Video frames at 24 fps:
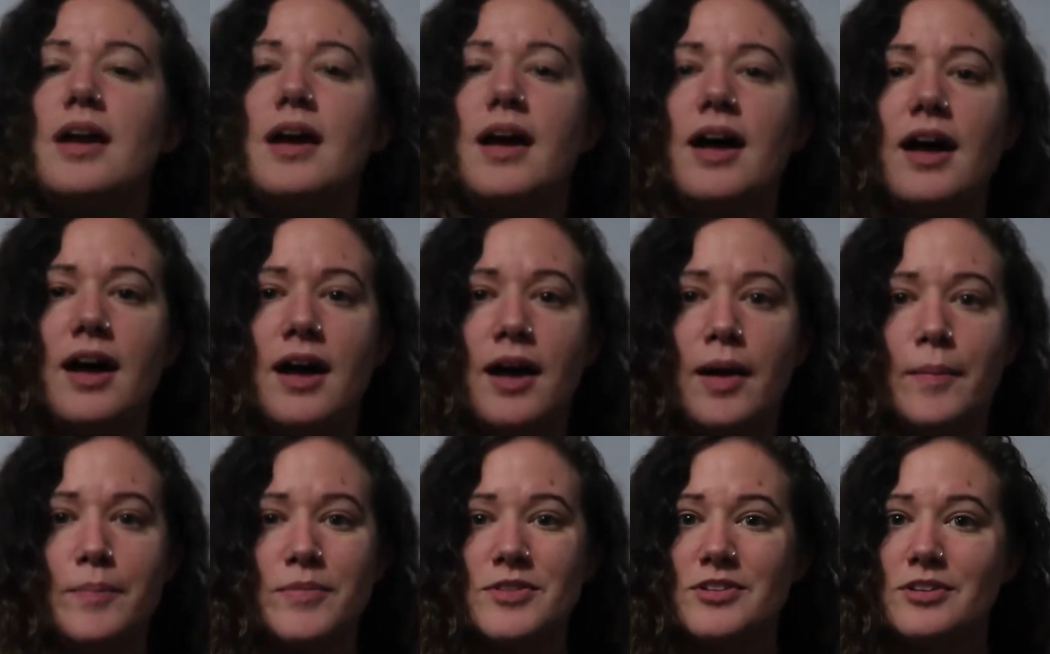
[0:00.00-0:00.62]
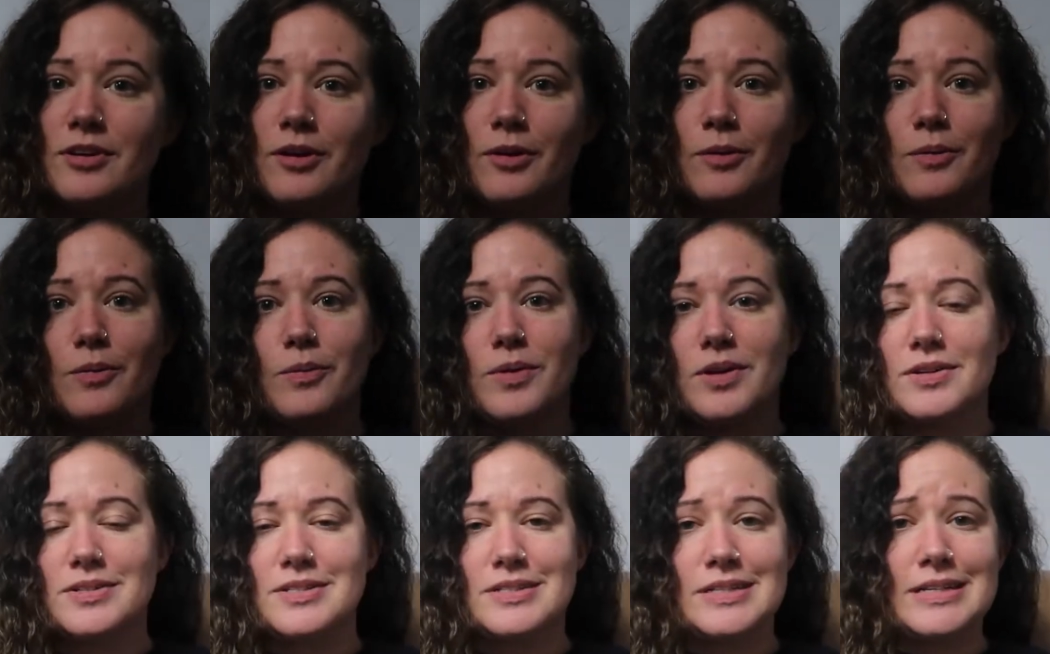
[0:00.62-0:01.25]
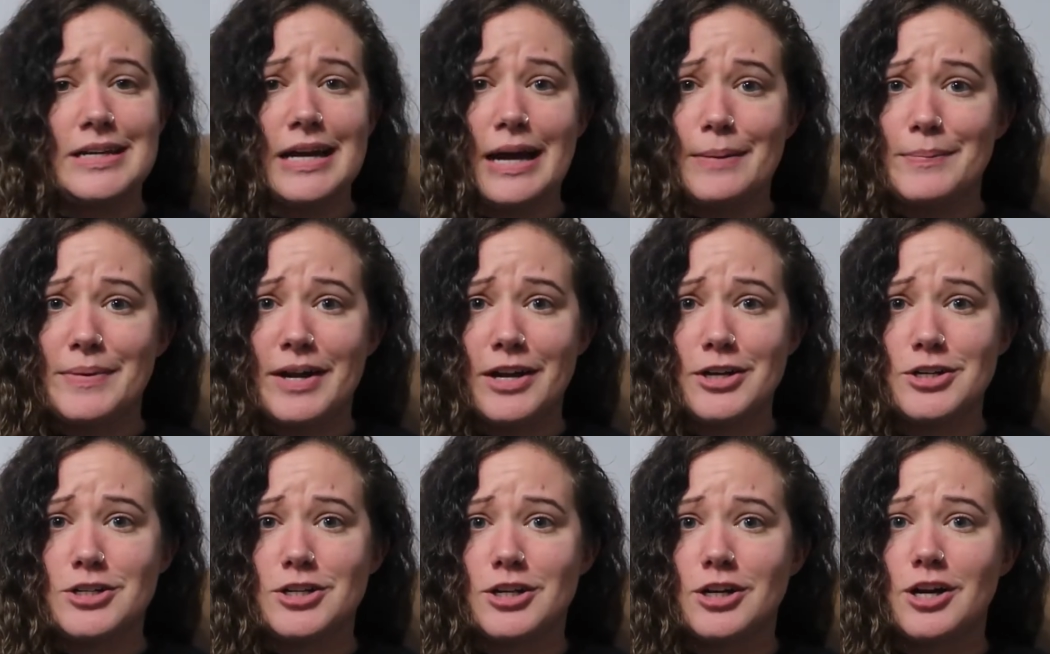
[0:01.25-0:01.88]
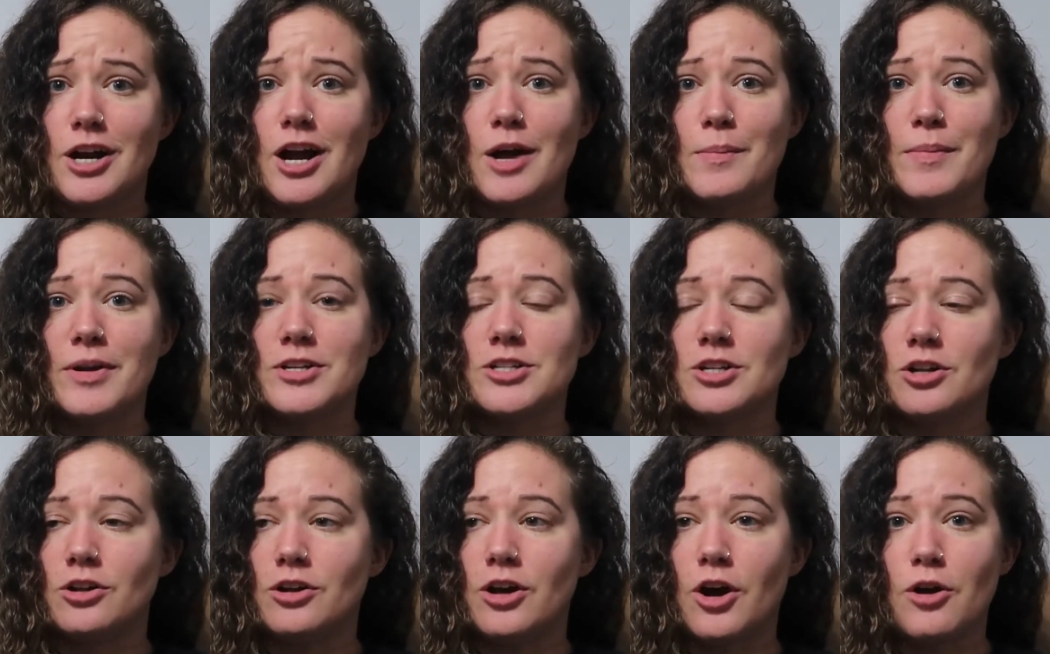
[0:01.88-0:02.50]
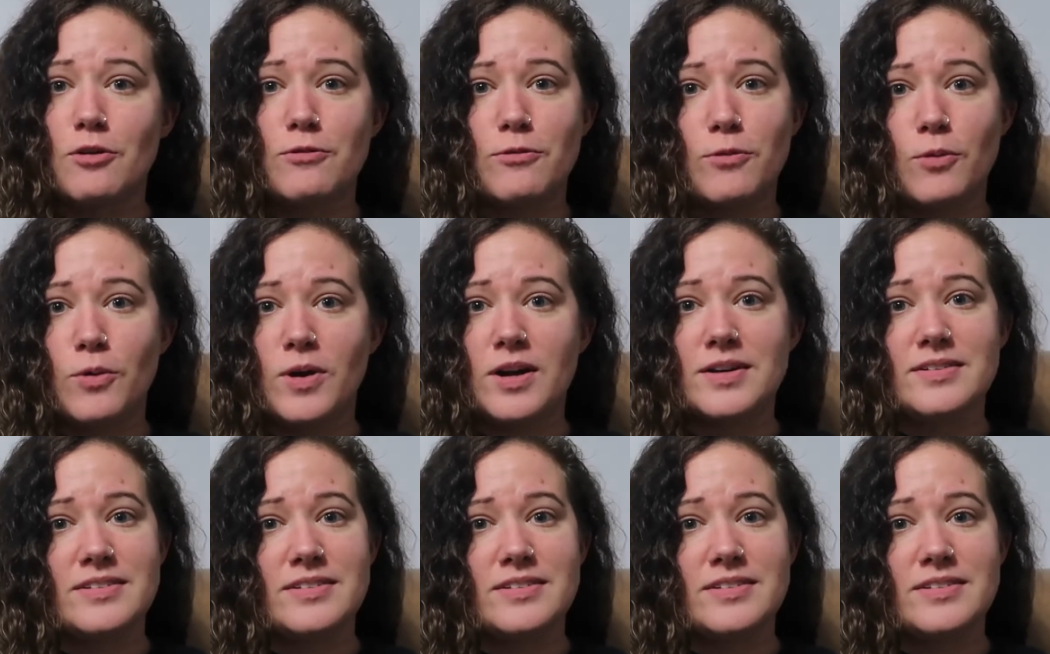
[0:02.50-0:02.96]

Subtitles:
So we'll see. I'm not sure how much it'll go for.